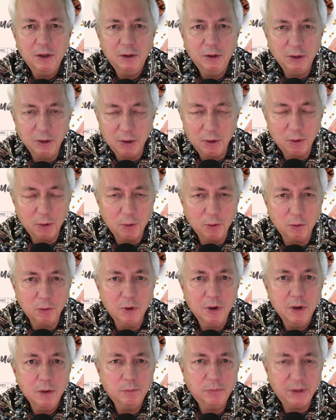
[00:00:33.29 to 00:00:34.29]

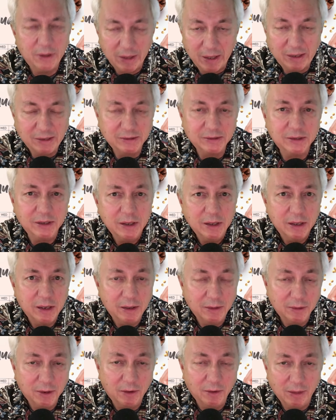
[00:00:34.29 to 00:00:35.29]
low place
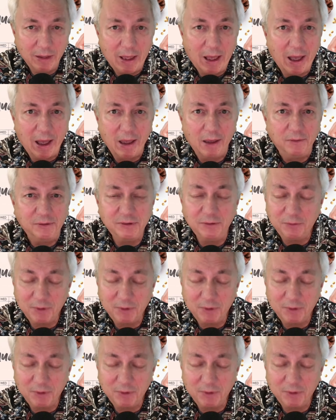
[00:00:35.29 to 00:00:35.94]
in their lives.